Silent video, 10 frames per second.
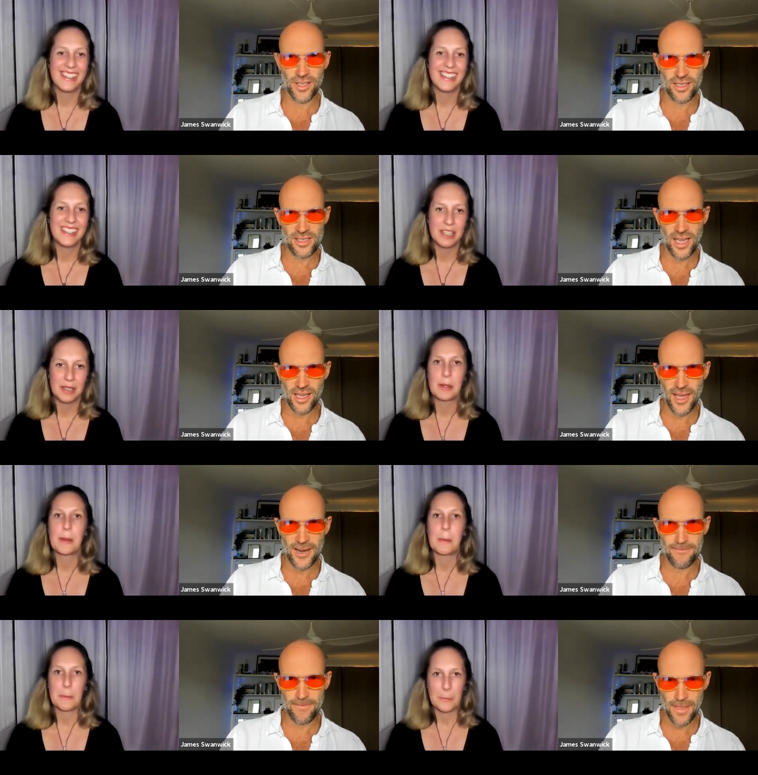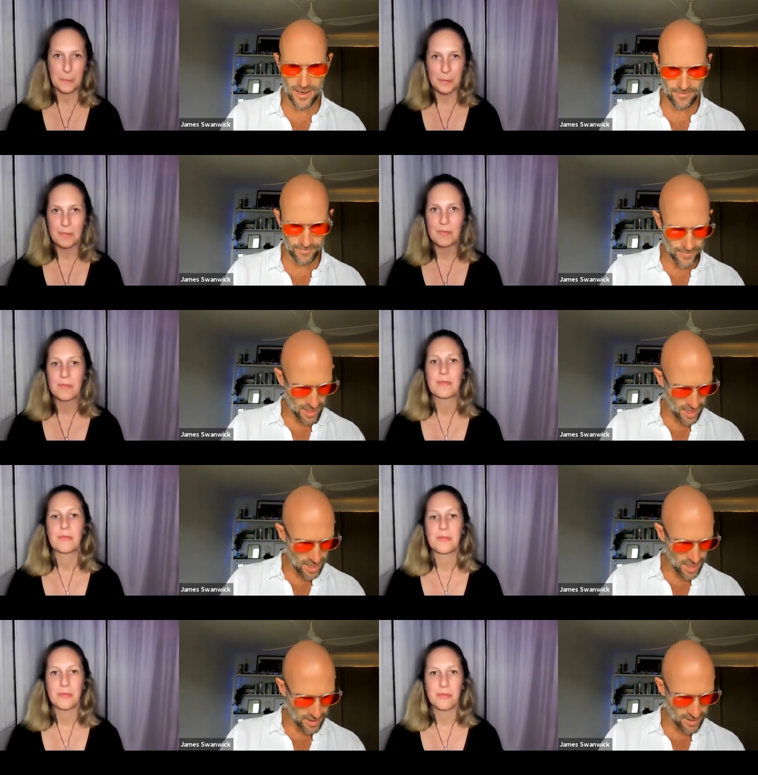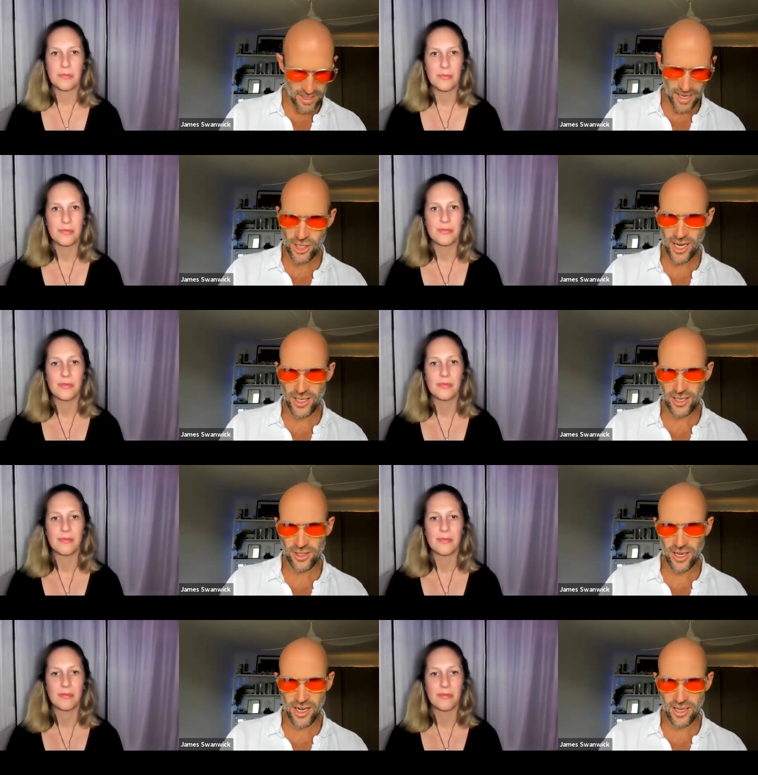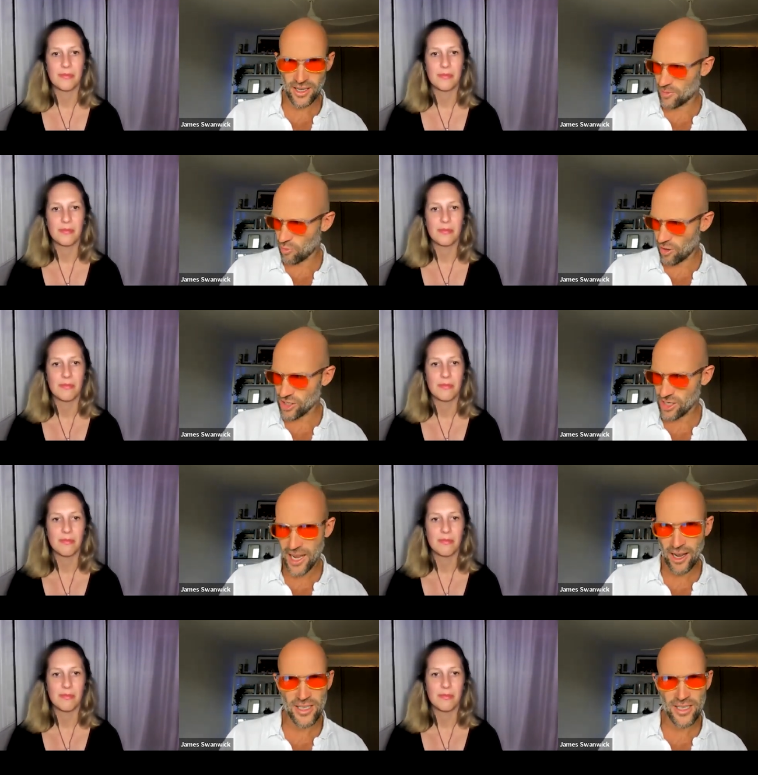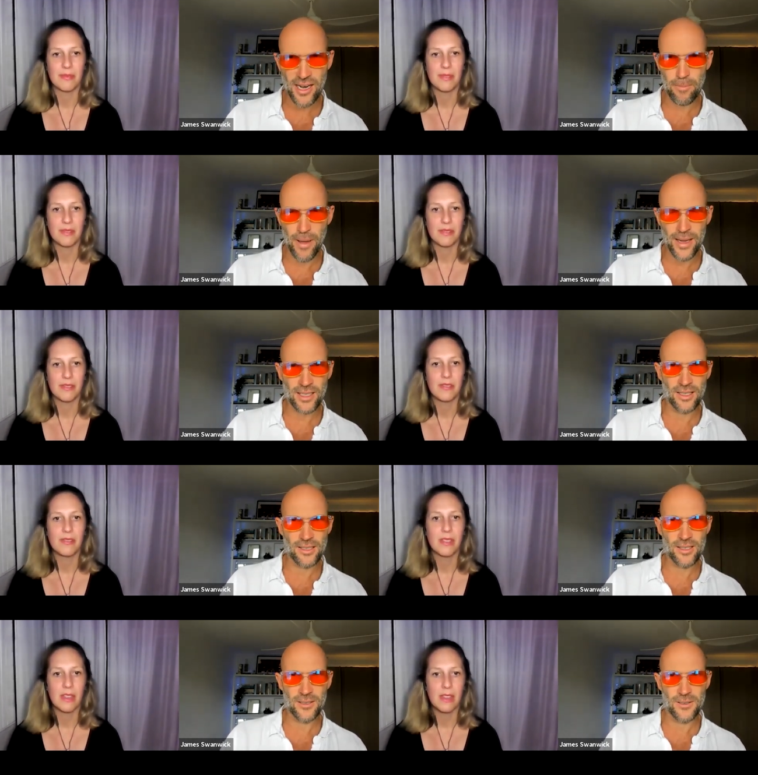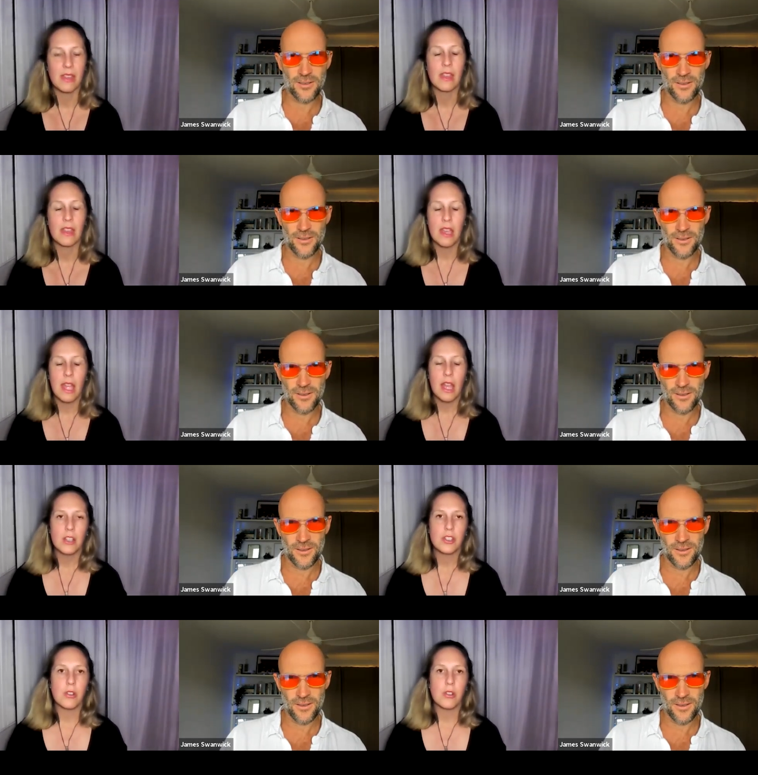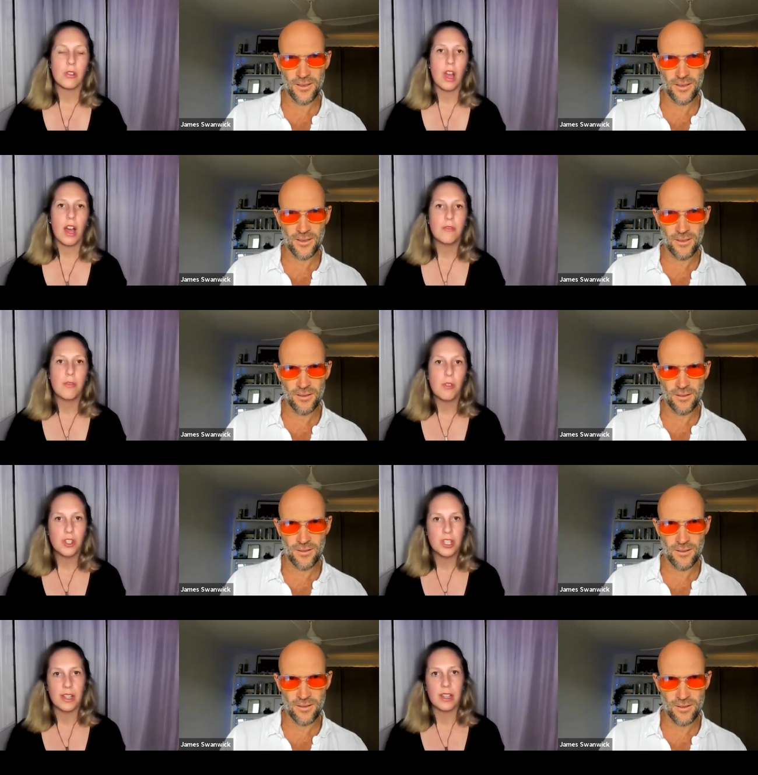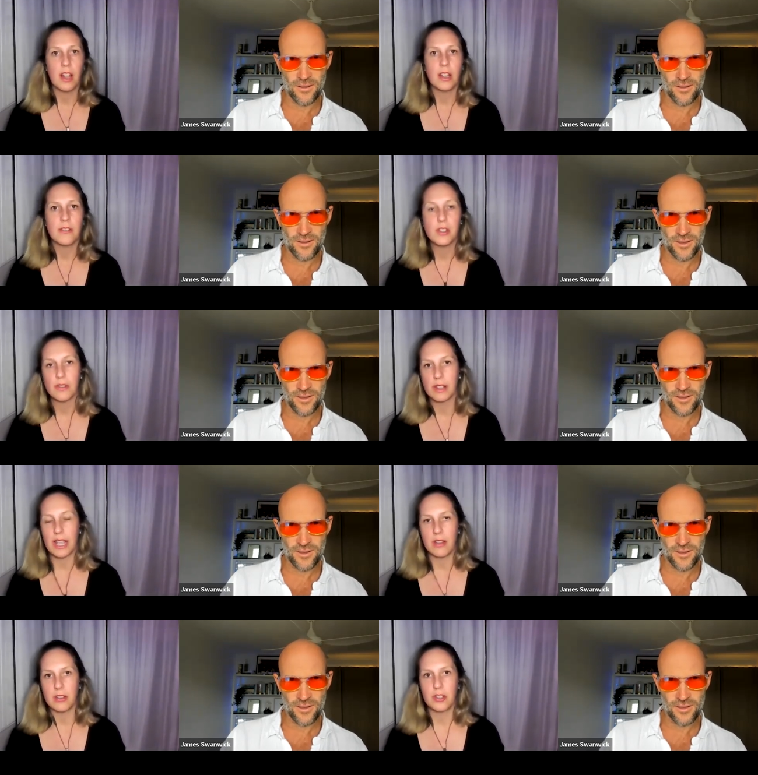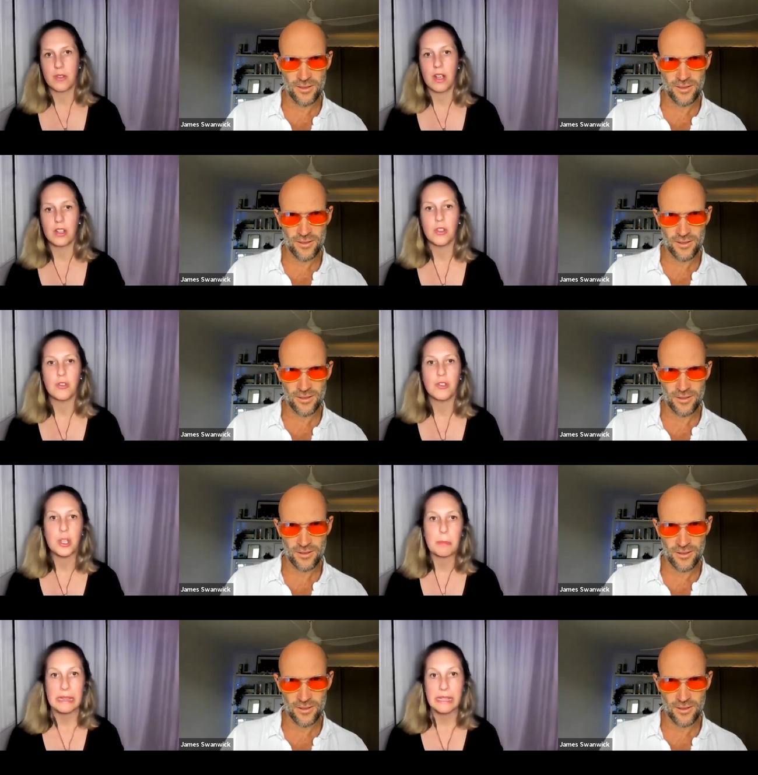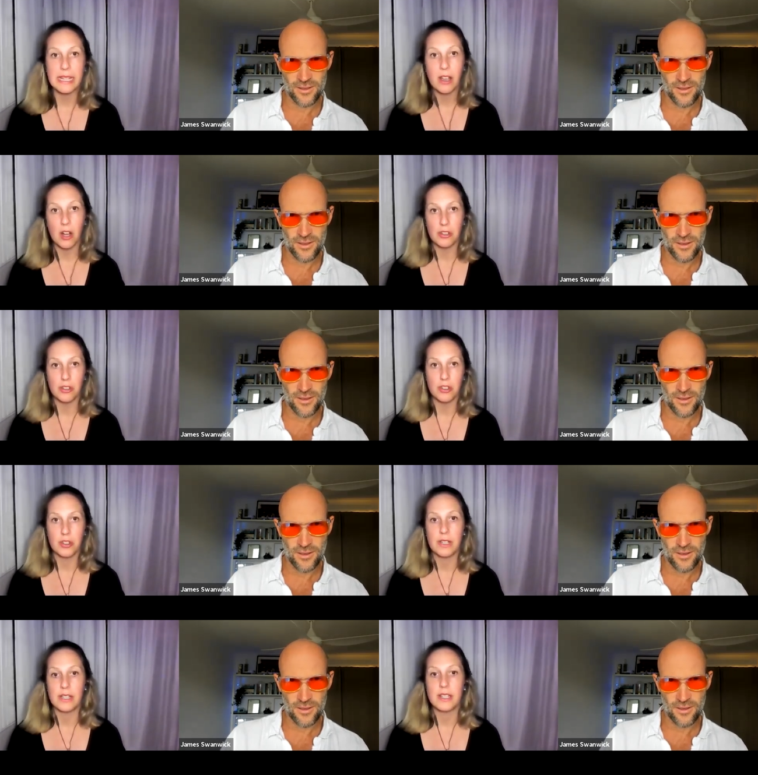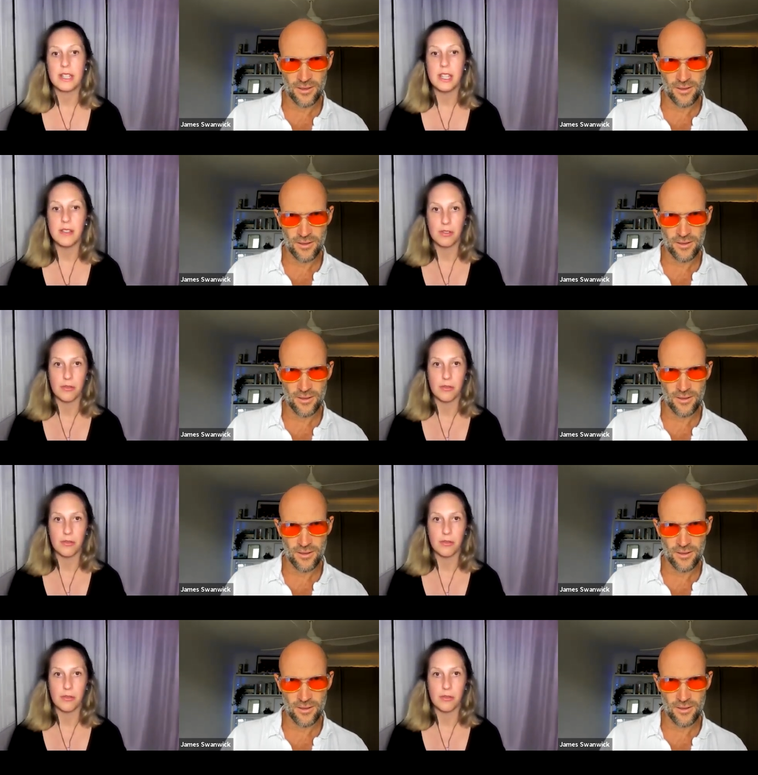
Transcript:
Speaker 1: things like that. Um, does that change our genetic expression? How is that impacting us?
Speaker 2: So unfortunately, a lot of these over-the-counter drugs deplete our nutrients even